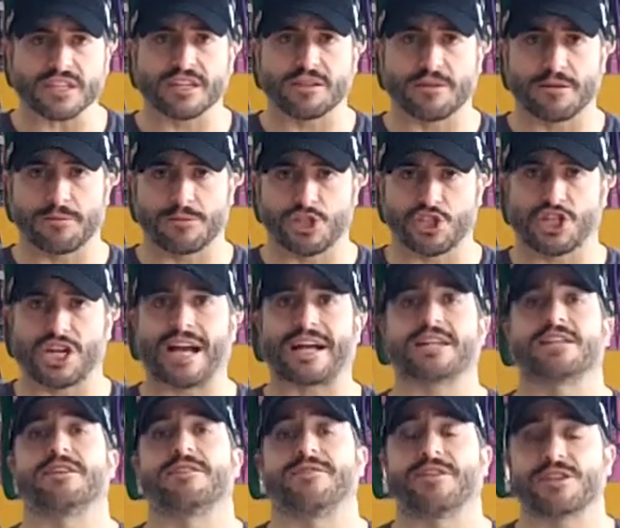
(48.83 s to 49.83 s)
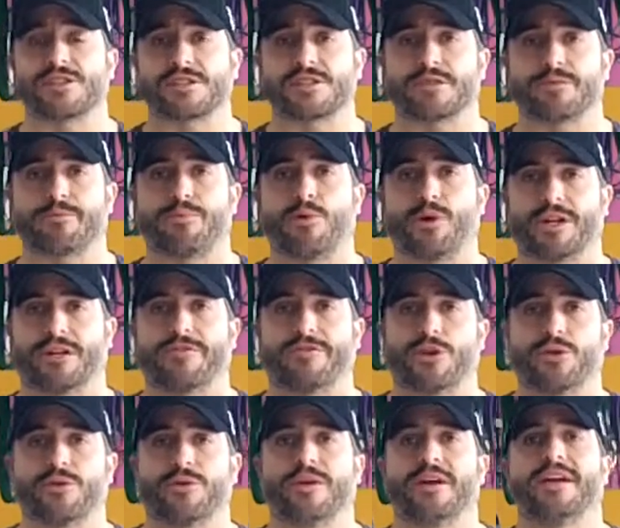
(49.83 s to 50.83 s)
an objectivist point of
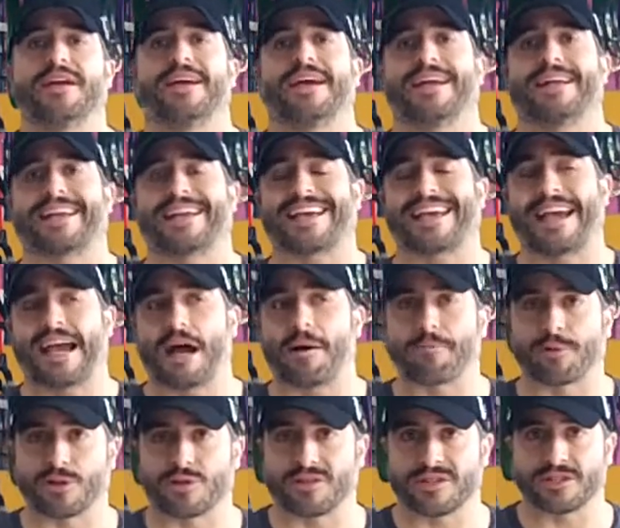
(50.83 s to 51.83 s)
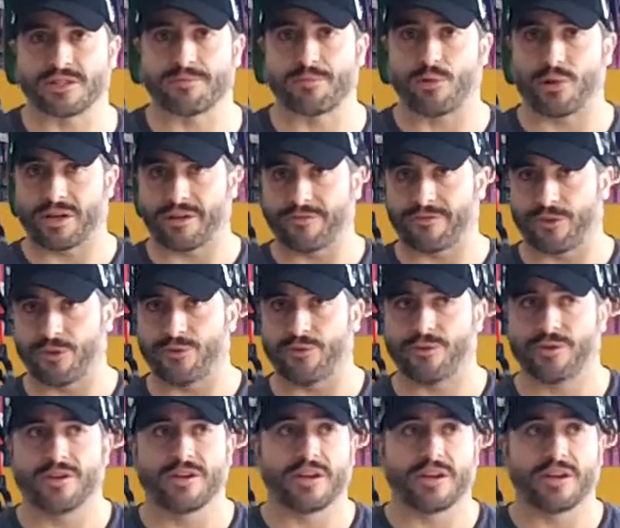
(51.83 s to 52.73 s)
view and a capitalist point of view,